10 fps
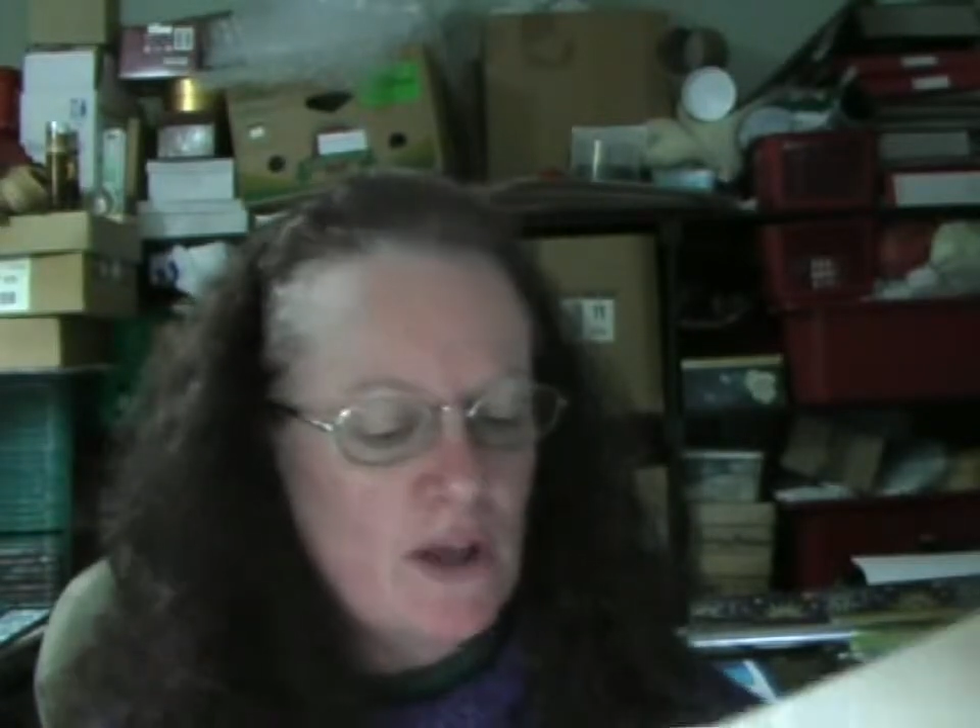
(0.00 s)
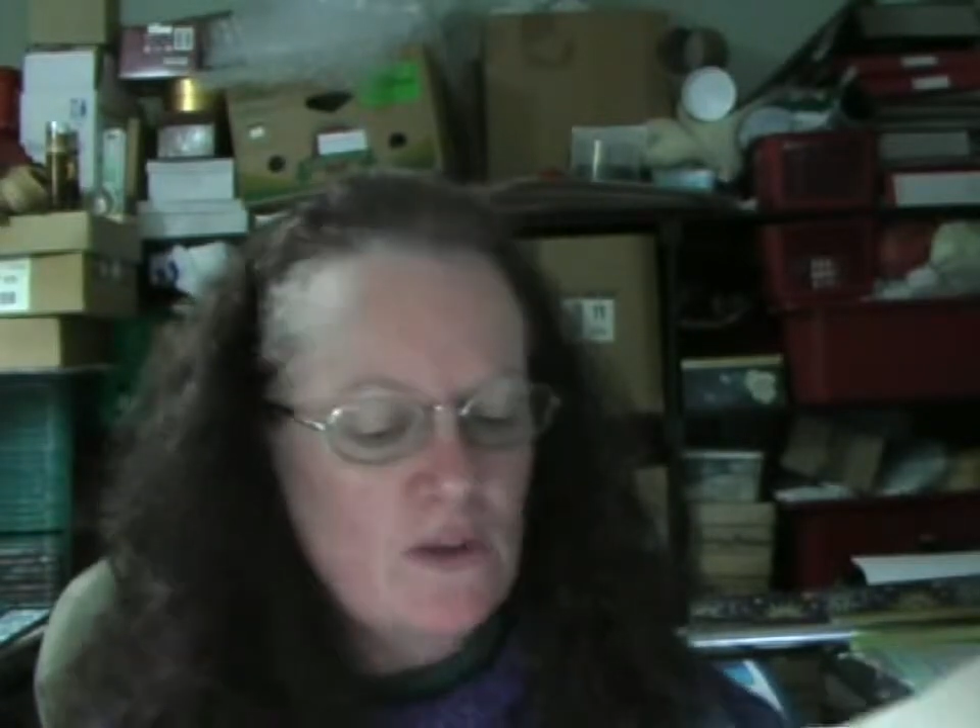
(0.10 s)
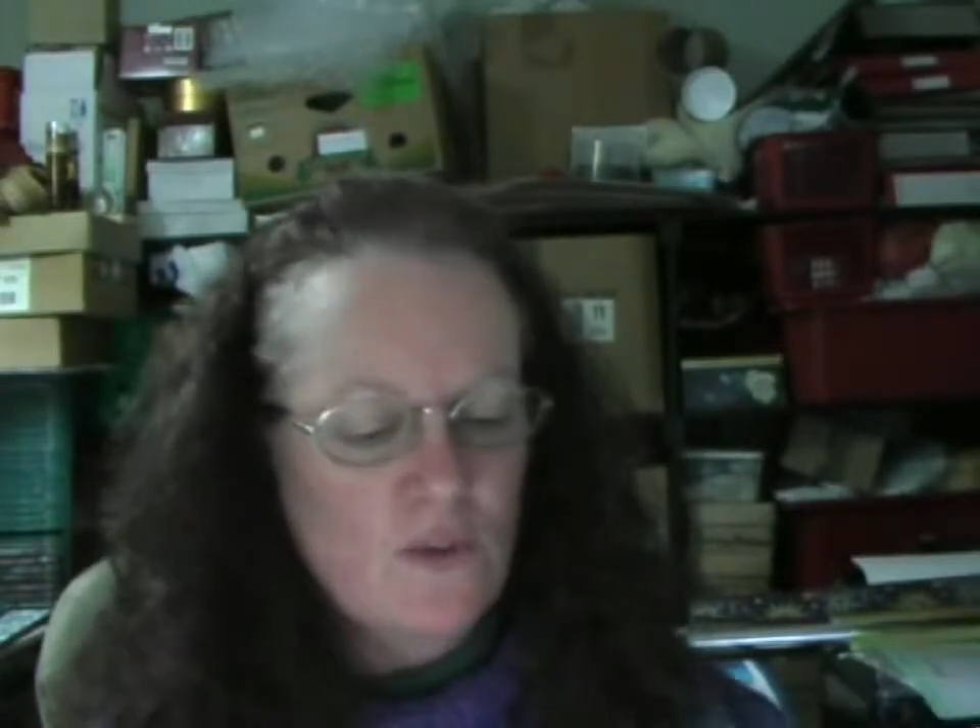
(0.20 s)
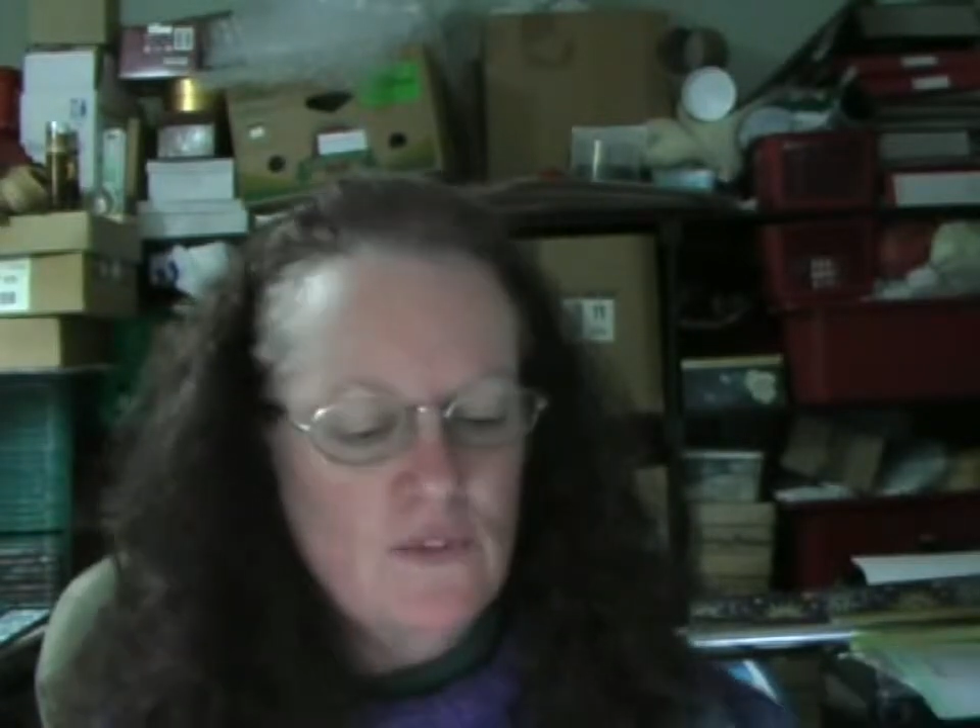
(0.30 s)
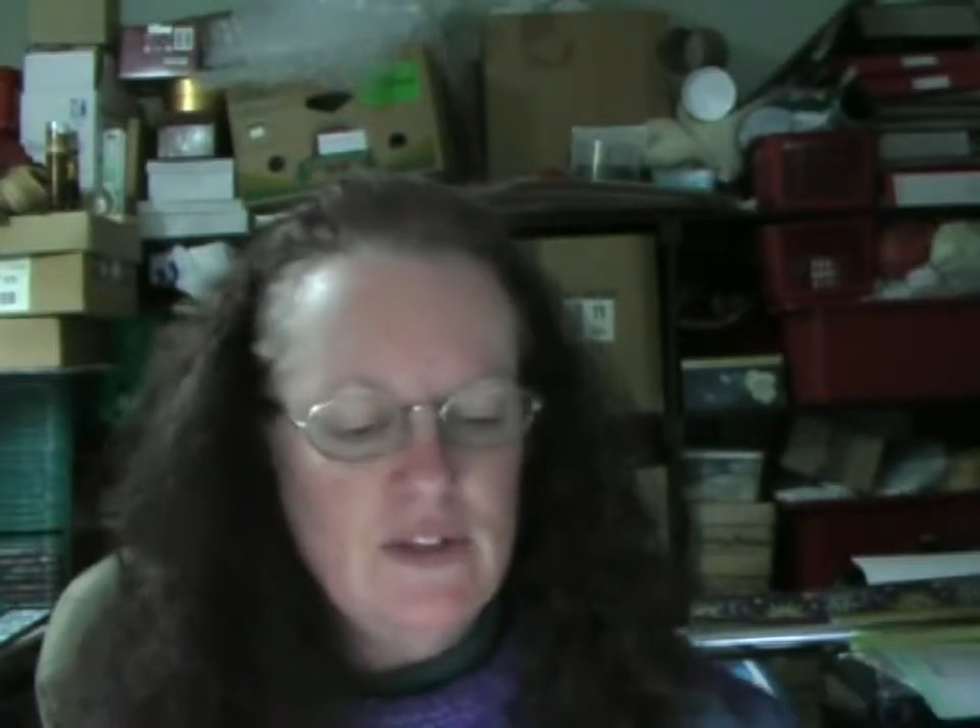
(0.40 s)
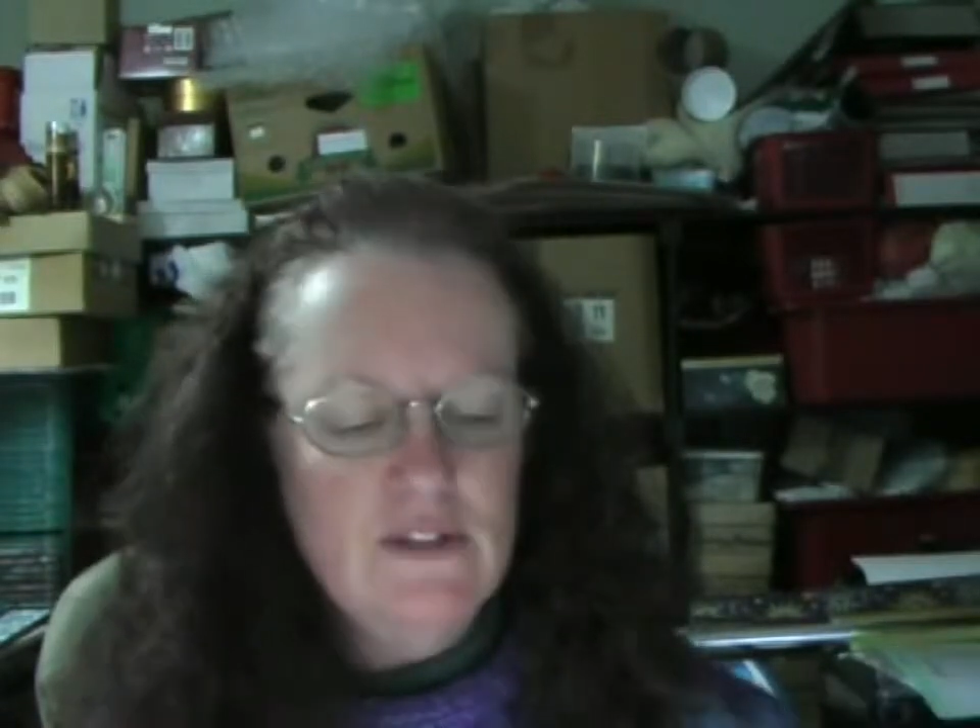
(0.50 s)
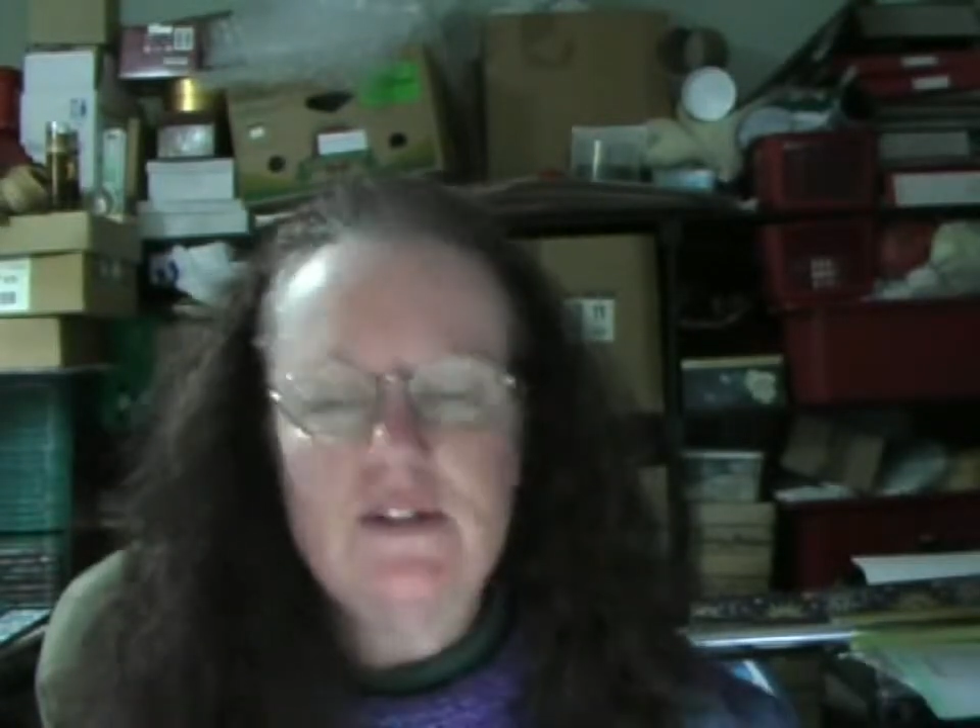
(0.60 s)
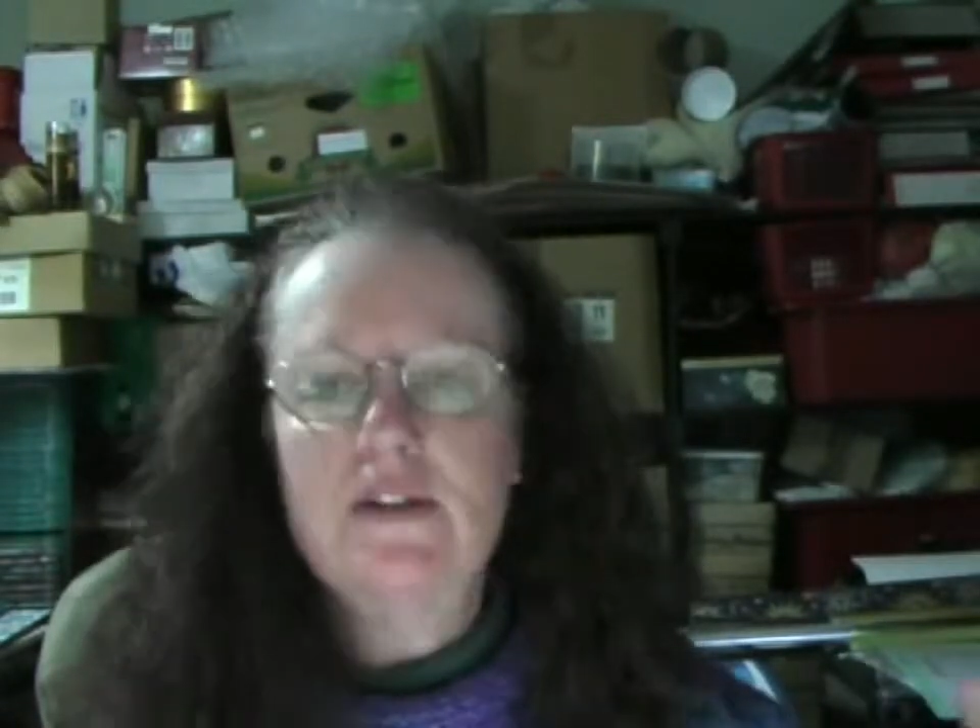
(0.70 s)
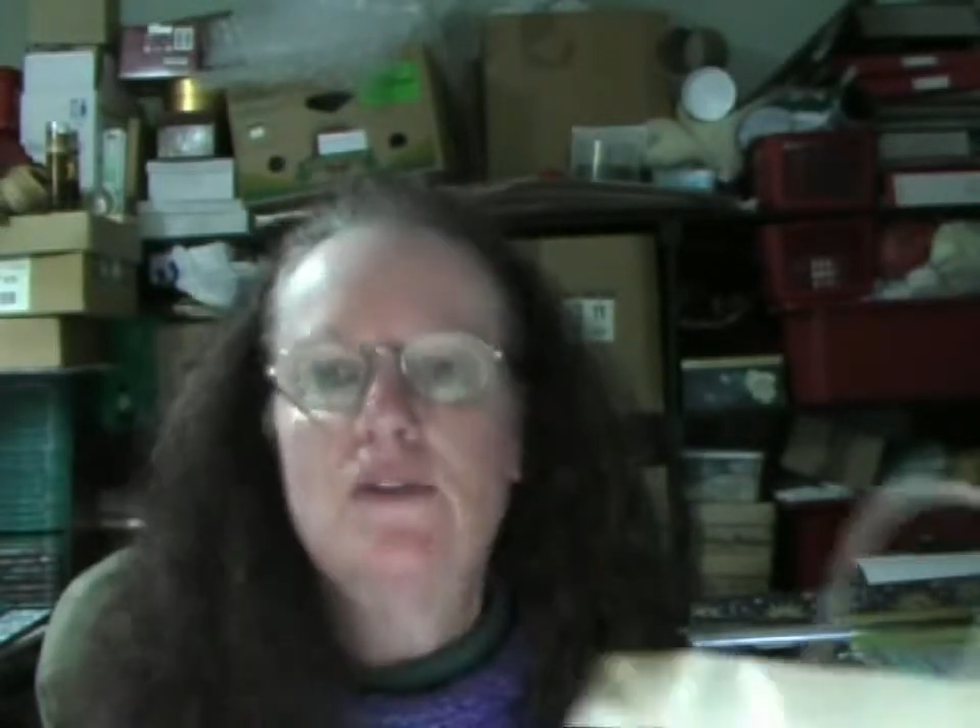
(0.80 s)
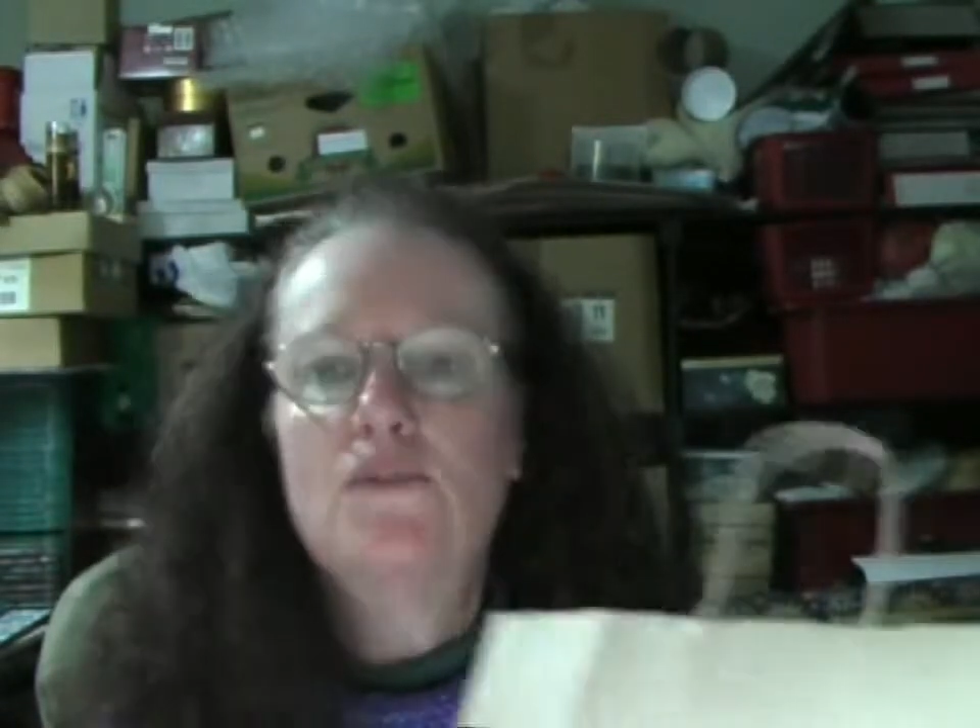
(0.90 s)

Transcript: I got these